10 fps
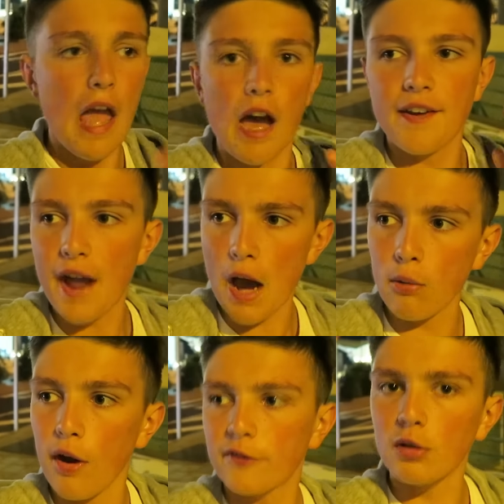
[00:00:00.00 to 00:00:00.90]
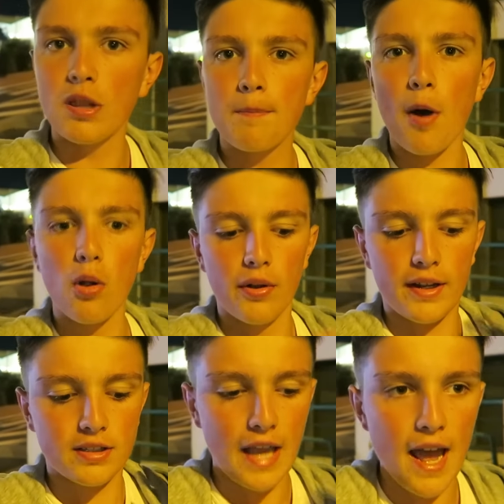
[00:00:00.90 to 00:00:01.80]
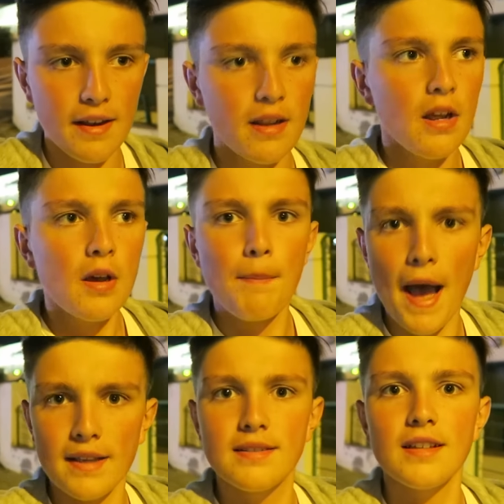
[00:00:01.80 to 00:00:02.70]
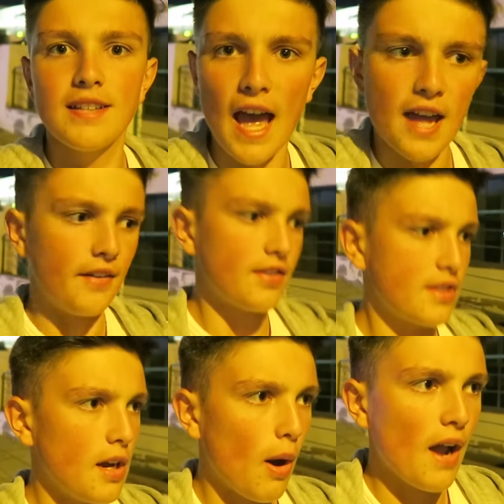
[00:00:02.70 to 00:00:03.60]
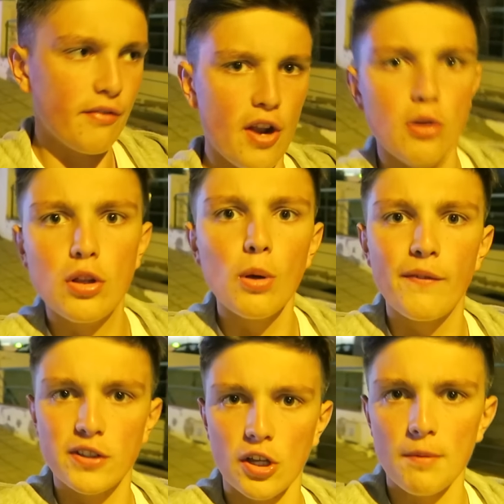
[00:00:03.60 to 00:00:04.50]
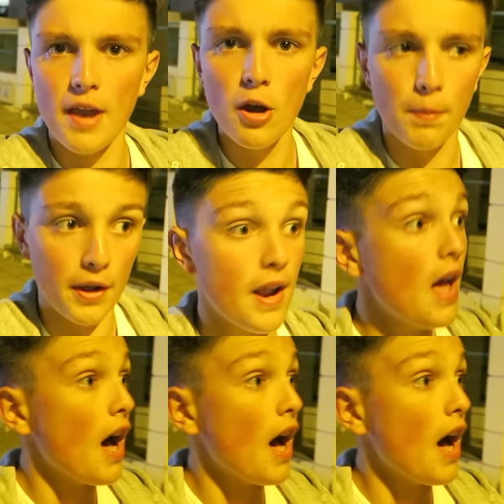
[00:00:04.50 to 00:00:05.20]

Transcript: and now we're off to the bowl, and it's 10 past 10, so I have no clue if it's going to be open.